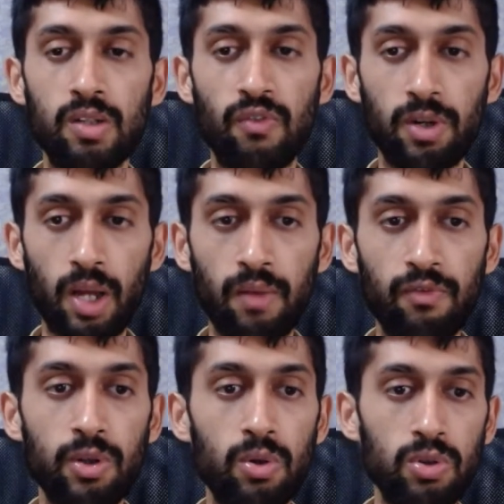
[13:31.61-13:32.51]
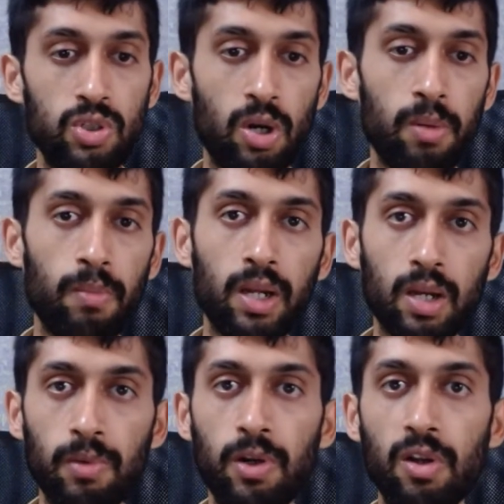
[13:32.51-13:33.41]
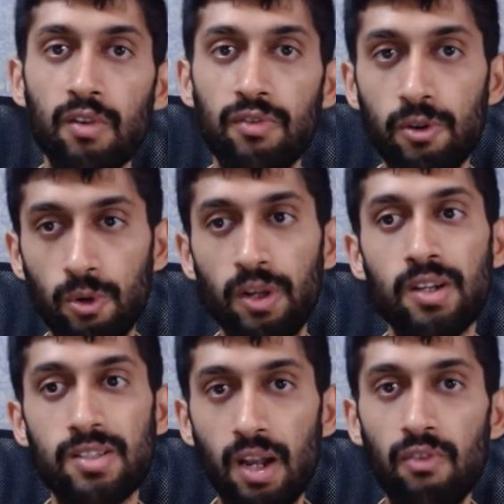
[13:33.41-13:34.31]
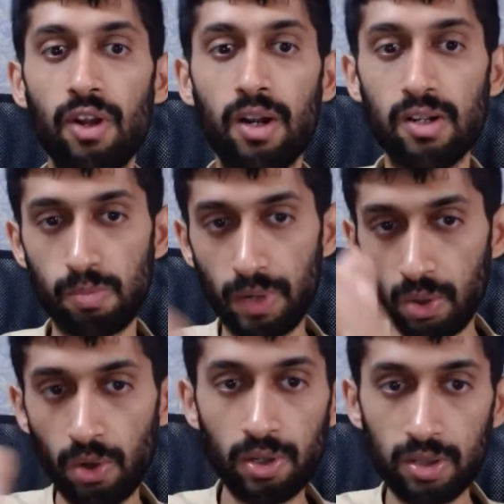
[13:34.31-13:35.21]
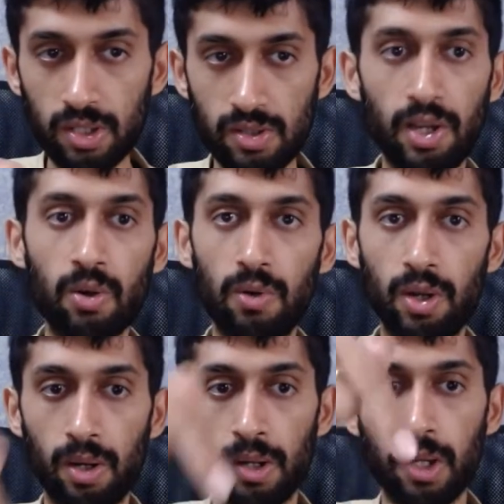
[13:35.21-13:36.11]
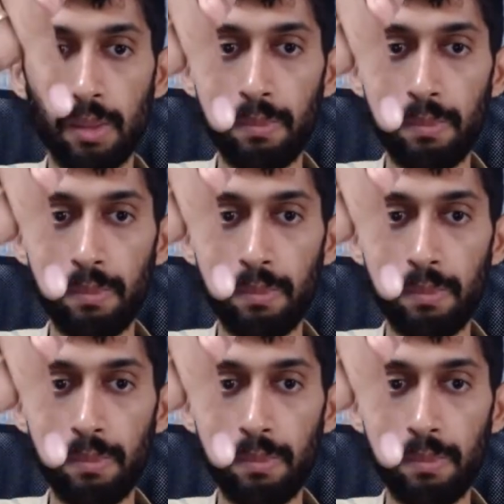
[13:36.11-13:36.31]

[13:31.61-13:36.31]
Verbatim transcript: it's for time for you to join my community of growing self healers by going to this link over here